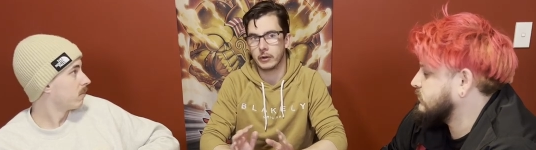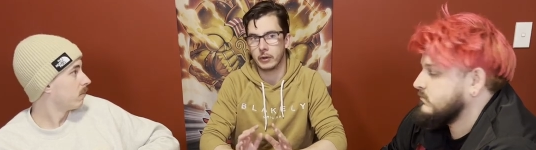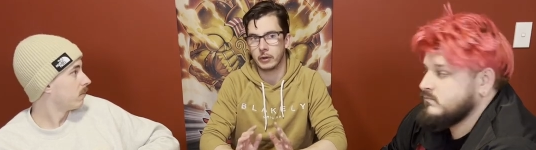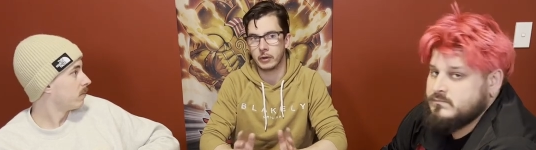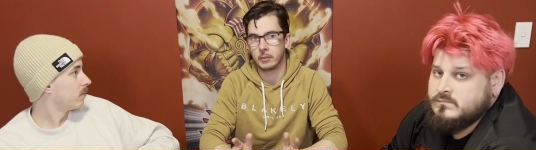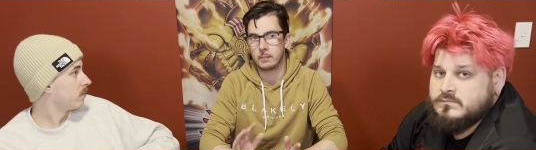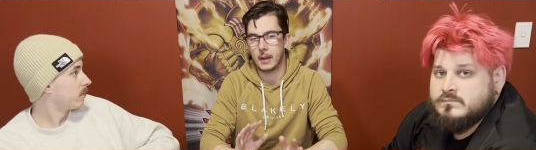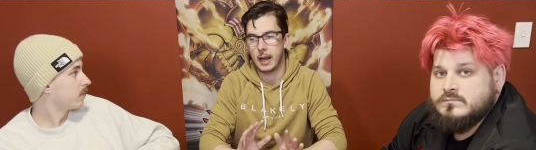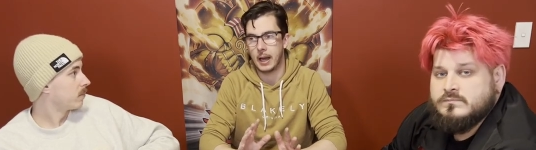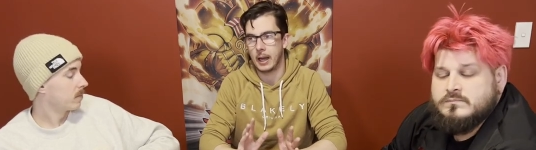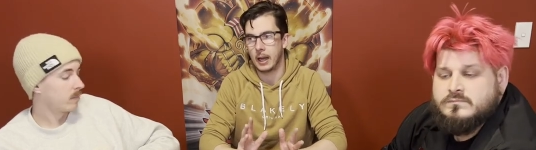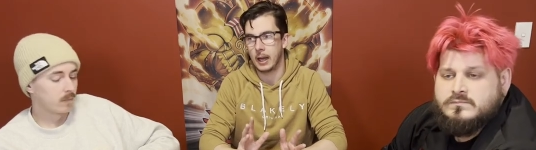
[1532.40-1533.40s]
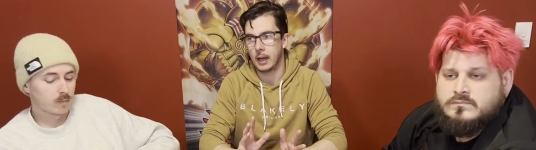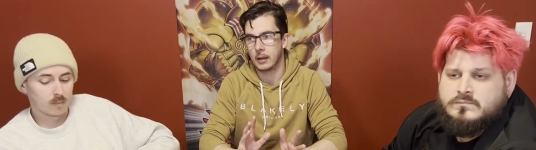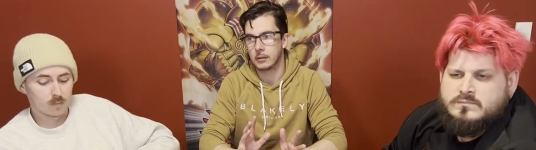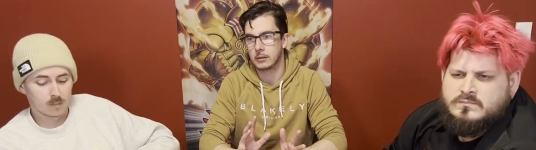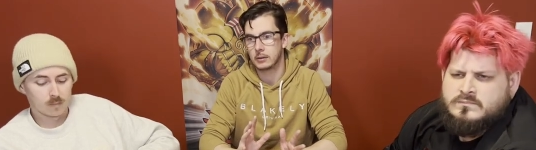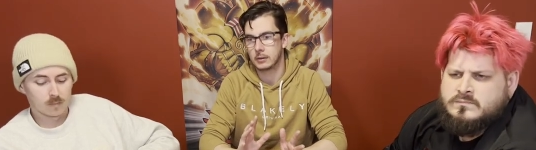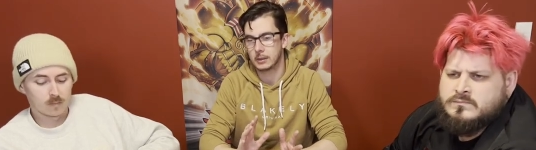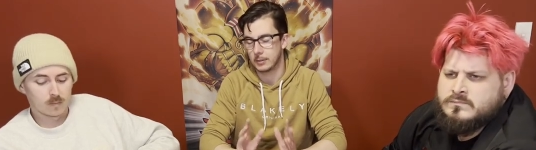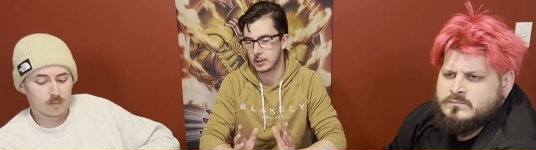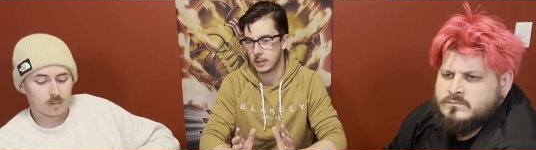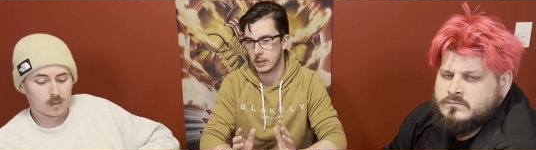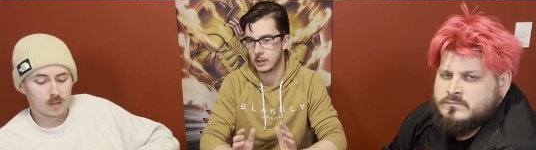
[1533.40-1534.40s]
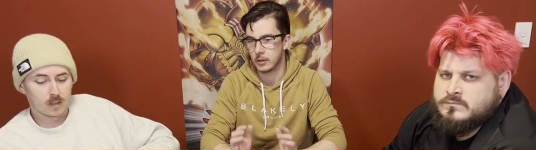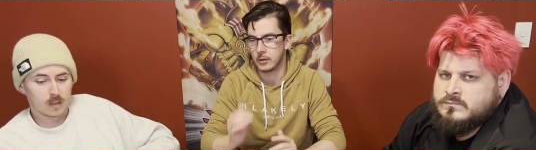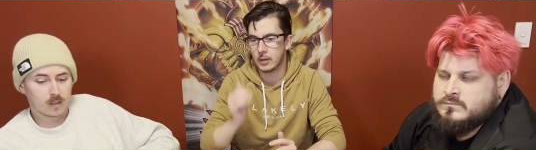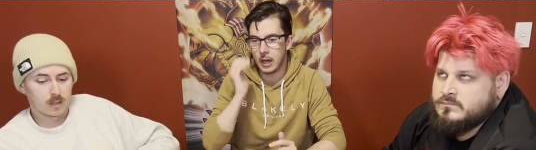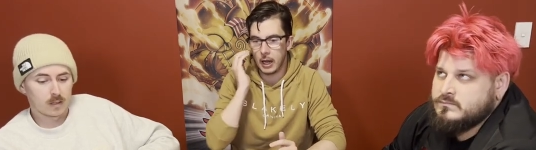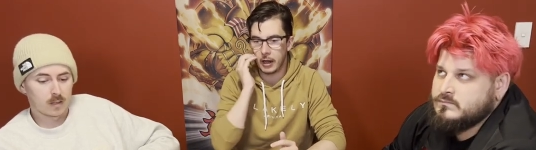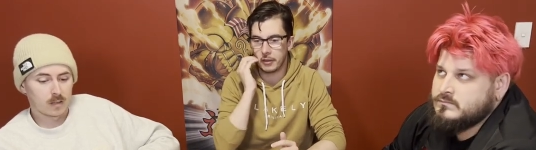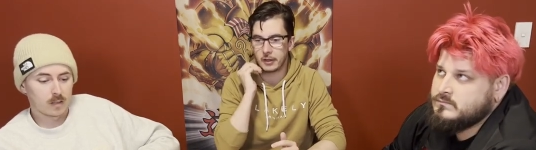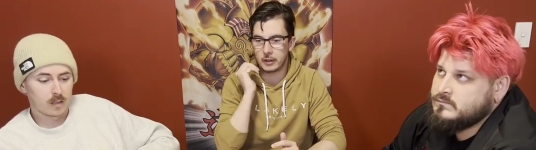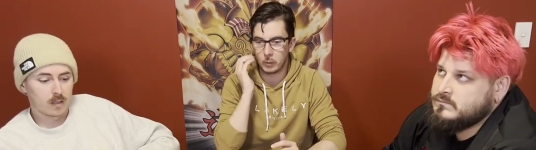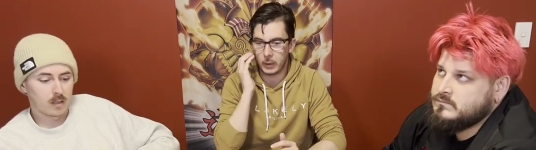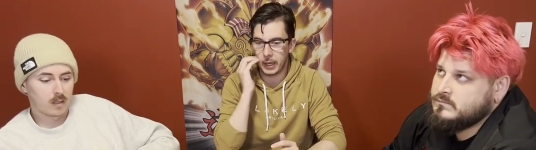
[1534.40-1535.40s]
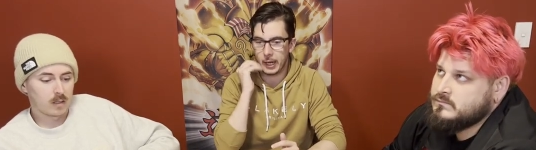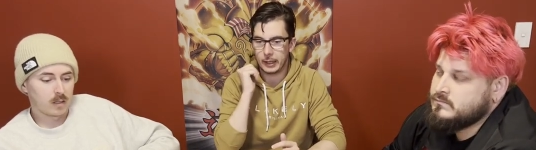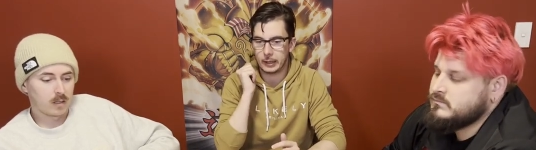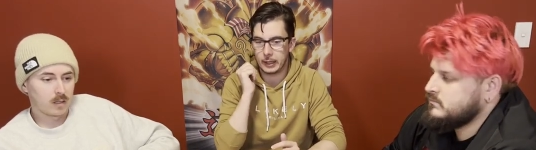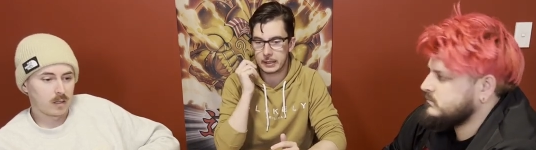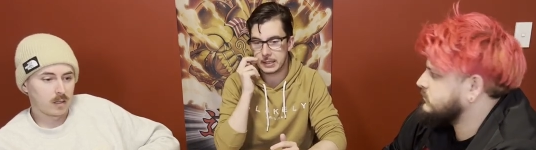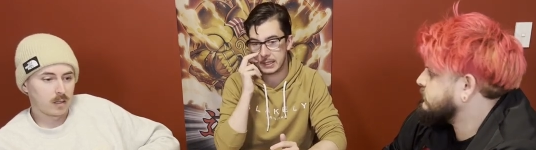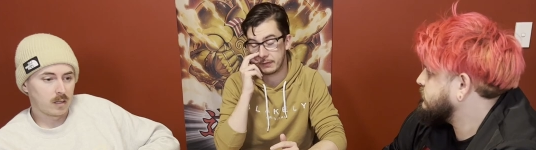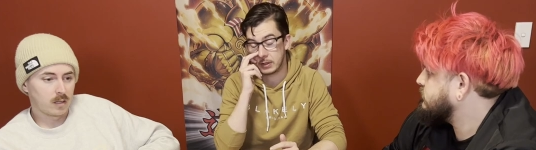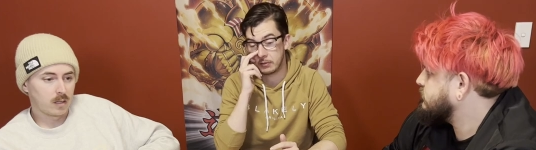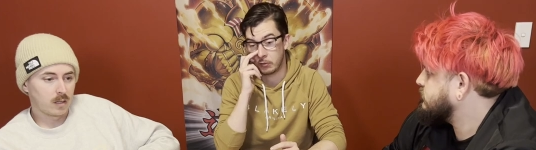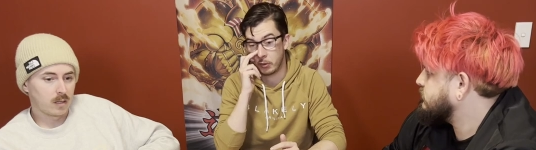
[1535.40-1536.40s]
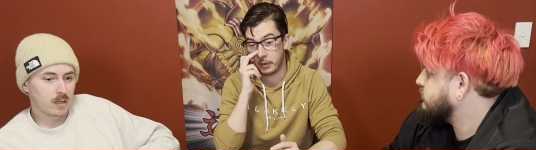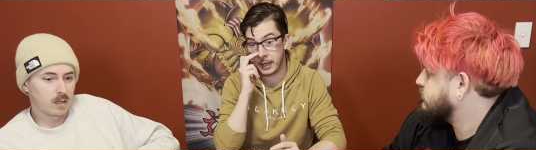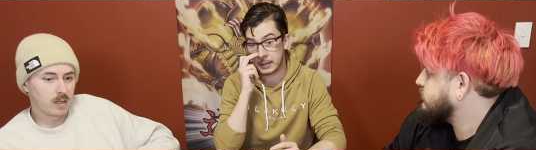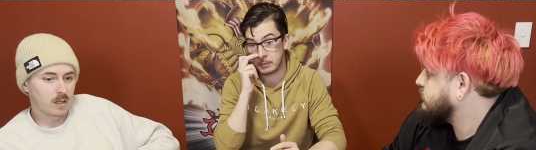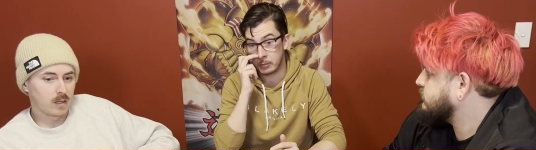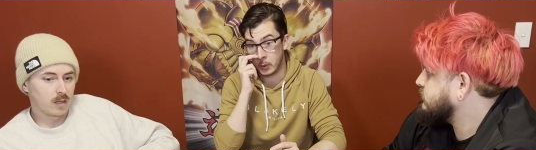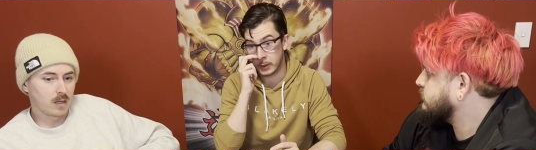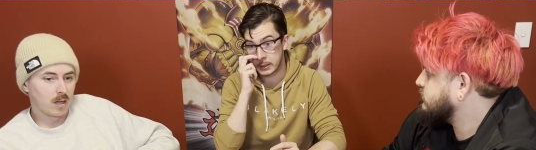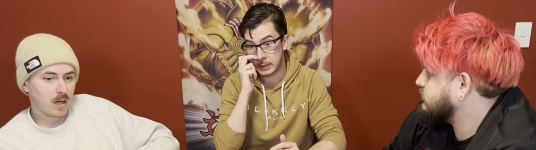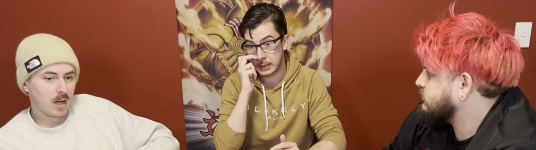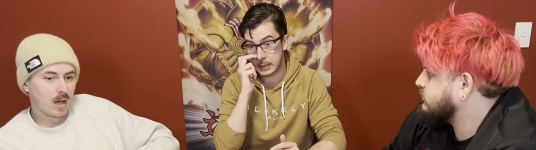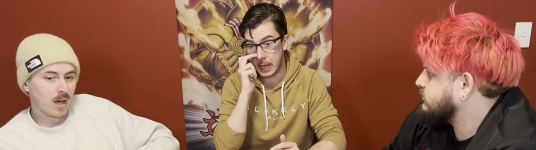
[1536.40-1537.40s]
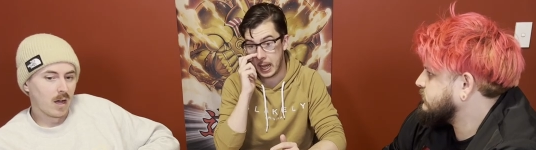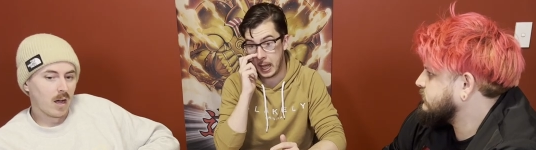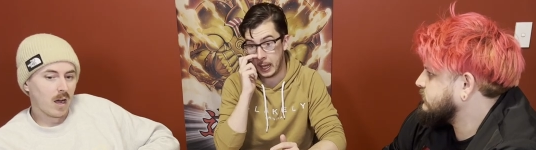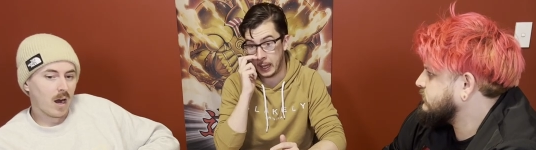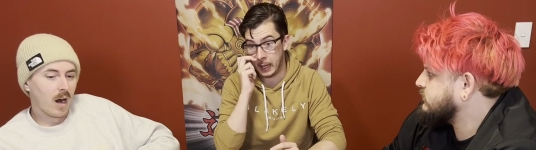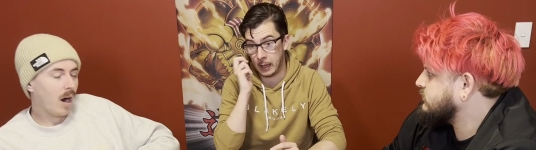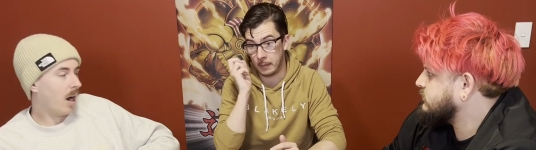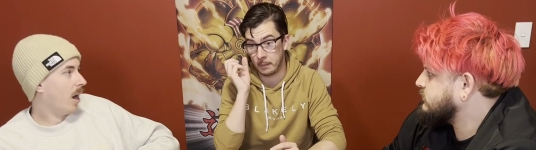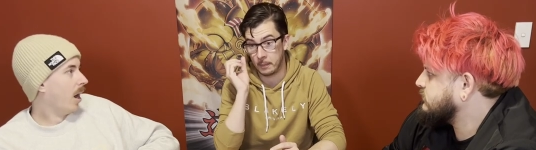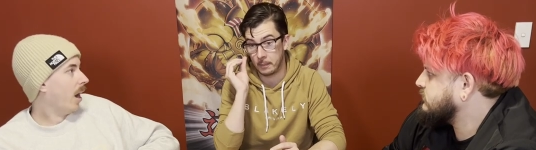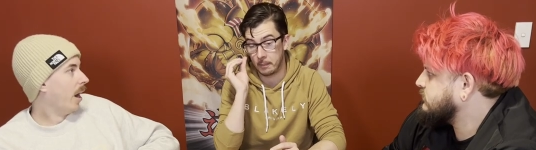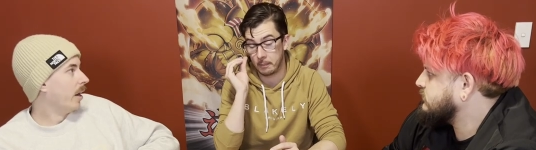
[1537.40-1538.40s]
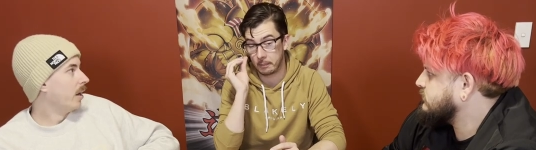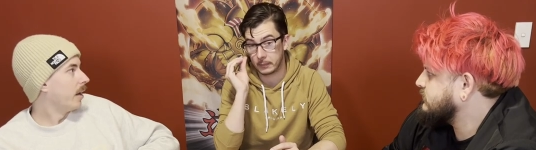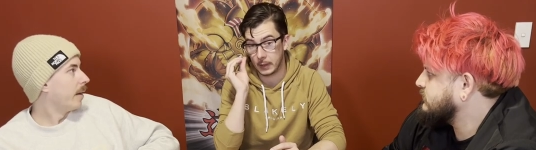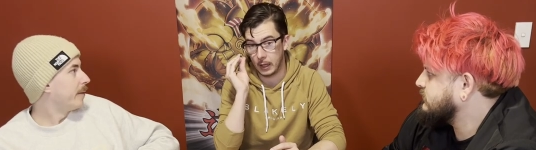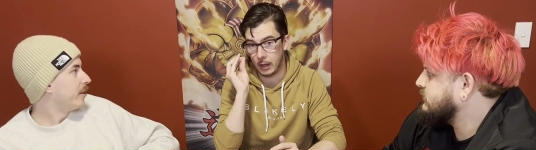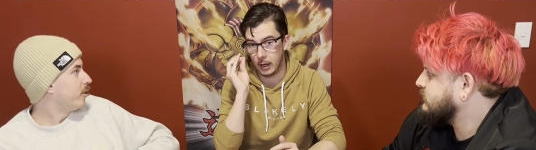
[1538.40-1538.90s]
Speaker 1: the uh, WCQ, I think the winner had like 74,000 points. Um, How many